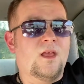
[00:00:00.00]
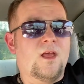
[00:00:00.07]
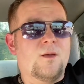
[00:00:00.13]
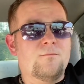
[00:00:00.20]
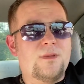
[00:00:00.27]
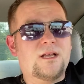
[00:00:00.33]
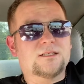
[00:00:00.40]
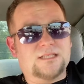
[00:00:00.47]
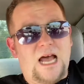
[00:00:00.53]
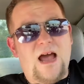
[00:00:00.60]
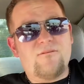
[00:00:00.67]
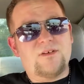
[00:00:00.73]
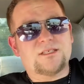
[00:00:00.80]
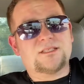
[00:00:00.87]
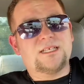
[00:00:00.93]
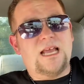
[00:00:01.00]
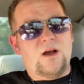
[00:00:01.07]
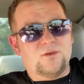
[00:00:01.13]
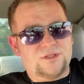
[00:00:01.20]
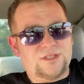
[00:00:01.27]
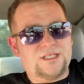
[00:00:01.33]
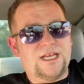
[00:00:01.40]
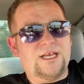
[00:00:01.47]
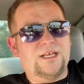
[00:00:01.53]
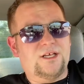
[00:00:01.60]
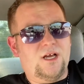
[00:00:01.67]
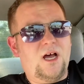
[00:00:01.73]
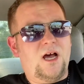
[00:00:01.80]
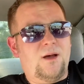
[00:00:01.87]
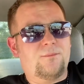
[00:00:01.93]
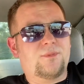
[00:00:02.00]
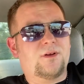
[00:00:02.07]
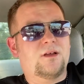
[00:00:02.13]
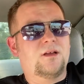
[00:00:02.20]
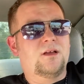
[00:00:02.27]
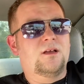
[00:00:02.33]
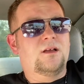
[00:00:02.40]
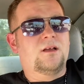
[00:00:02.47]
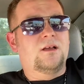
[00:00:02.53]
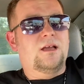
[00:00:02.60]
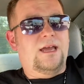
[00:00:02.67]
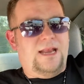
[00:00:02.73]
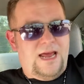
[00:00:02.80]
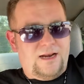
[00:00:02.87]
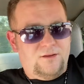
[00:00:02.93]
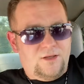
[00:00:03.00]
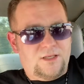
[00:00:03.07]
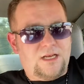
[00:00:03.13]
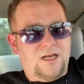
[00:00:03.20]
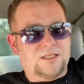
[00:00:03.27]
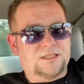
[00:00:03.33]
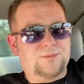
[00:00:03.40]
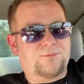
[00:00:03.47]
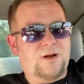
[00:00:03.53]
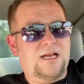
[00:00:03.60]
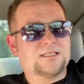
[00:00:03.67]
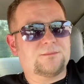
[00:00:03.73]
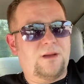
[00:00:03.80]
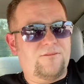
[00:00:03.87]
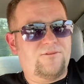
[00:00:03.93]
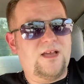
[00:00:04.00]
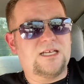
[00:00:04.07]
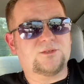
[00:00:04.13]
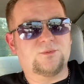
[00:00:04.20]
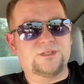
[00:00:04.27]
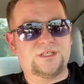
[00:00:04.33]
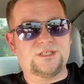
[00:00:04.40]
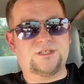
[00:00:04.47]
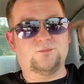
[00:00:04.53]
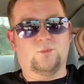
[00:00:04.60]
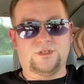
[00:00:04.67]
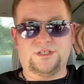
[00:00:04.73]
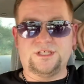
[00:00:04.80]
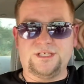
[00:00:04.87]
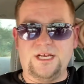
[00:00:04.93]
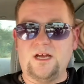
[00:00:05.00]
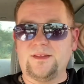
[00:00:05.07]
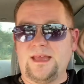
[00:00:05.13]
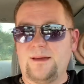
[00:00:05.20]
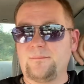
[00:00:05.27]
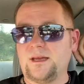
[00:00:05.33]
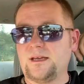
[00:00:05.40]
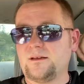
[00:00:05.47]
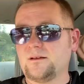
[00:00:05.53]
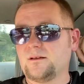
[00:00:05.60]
because obviously I was standing up and had a look of surprise on my face when she yelled at me.